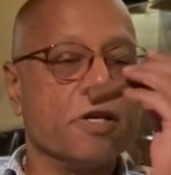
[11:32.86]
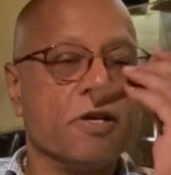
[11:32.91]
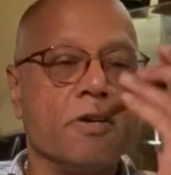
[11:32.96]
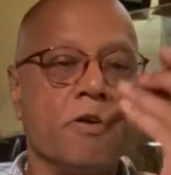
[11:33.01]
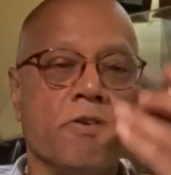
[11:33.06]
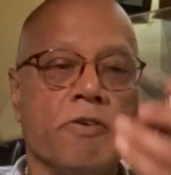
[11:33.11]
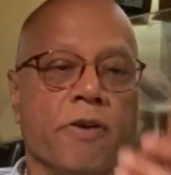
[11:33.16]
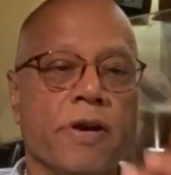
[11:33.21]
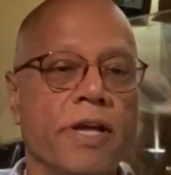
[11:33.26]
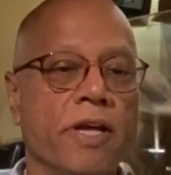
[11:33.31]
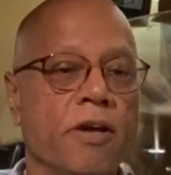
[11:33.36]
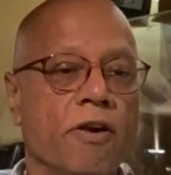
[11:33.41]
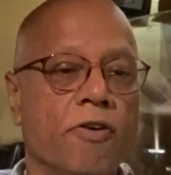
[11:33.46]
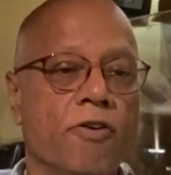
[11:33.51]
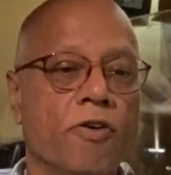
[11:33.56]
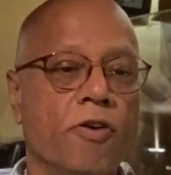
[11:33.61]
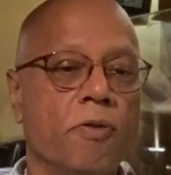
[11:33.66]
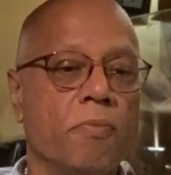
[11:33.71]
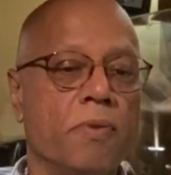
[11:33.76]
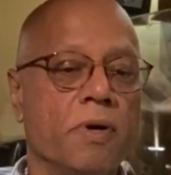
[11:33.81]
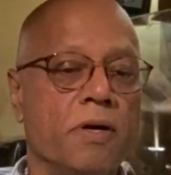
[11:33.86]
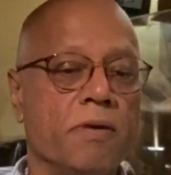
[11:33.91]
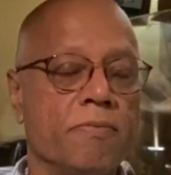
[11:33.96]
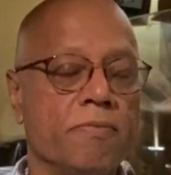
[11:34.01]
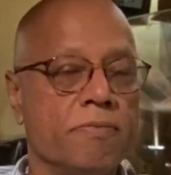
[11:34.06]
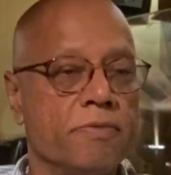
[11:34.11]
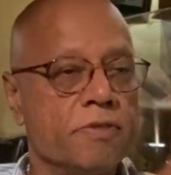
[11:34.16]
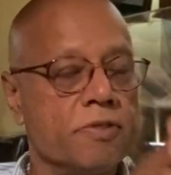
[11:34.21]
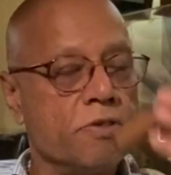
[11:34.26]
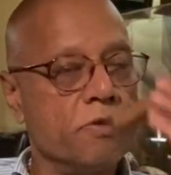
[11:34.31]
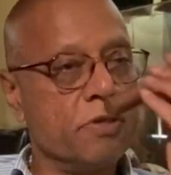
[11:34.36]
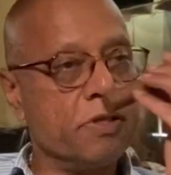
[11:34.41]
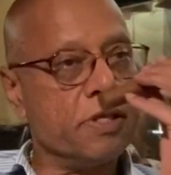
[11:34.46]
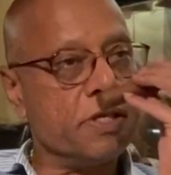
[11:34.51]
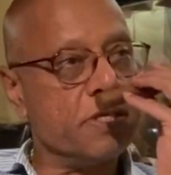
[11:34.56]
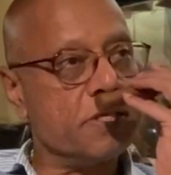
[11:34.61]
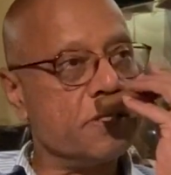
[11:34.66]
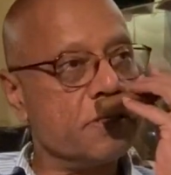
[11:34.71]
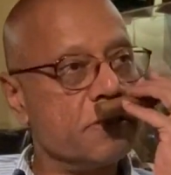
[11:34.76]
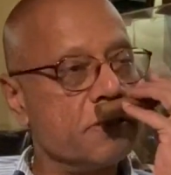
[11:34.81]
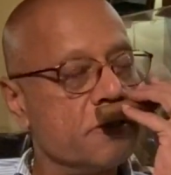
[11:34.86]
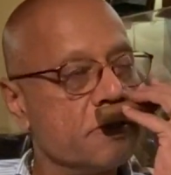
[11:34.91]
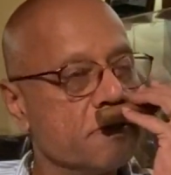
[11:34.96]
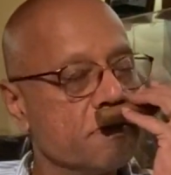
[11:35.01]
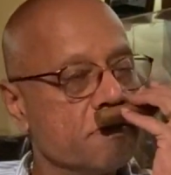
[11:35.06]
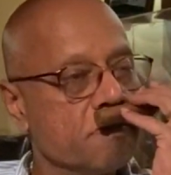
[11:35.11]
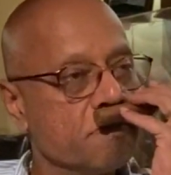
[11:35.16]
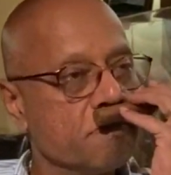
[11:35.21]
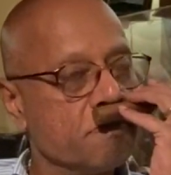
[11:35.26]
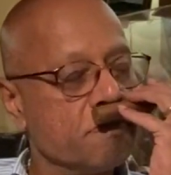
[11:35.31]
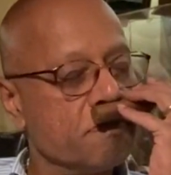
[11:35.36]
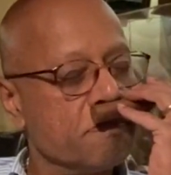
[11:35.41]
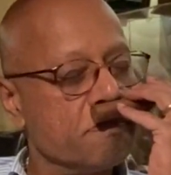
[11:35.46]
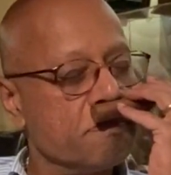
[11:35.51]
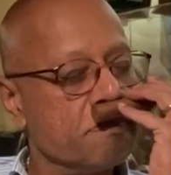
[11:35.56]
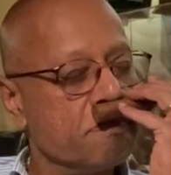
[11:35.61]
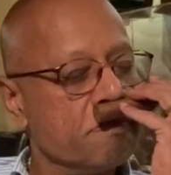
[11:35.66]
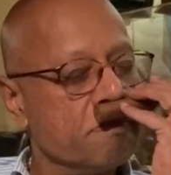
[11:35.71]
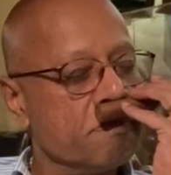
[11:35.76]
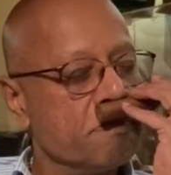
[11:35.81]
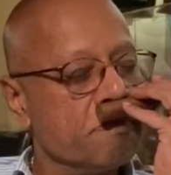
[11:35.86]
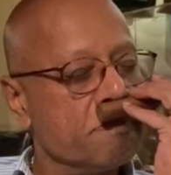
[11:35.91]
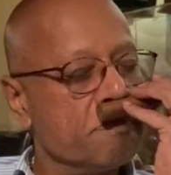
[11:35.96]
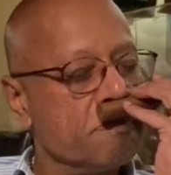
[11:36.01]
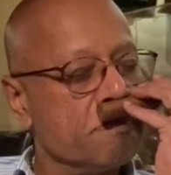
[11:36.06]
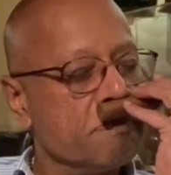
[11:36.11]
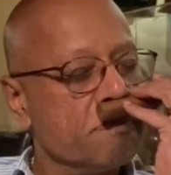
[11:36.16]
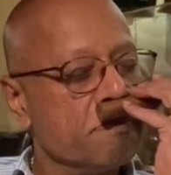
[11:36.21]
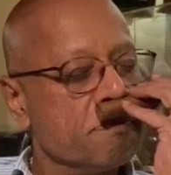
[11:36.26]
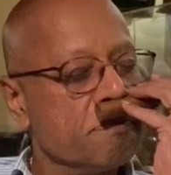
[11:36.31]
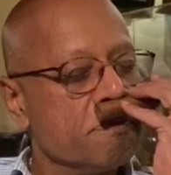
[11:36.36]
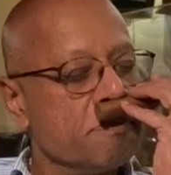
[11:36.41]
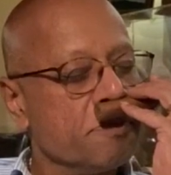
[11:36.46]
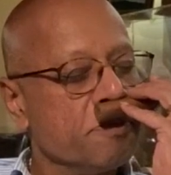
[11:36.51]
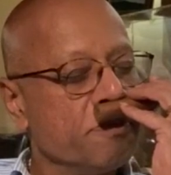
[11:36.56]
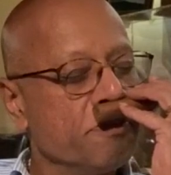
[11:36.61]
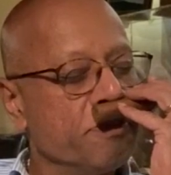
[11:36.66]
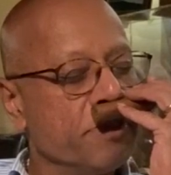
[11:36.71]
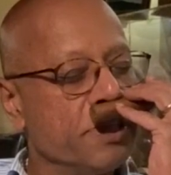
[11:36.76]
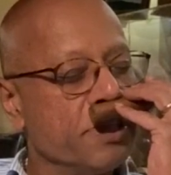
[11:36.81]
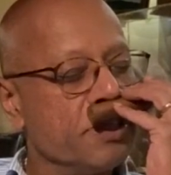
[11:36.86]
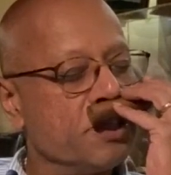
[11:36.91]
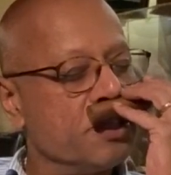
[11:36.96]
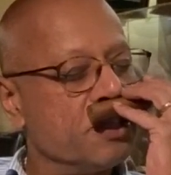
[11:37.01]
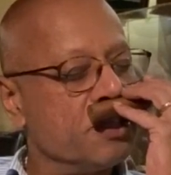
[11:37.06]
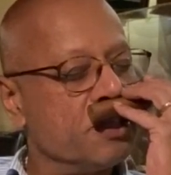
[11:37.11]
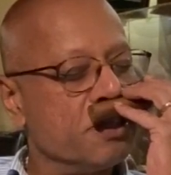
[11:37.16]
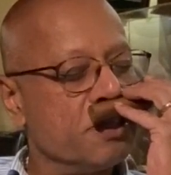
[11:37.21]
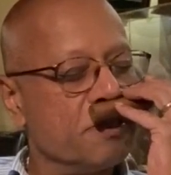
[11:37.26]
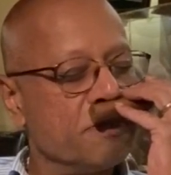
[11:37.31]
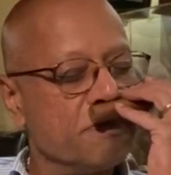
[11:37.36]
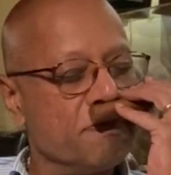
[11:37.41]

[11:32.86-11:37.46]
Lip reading: Great aroma. It's got this rich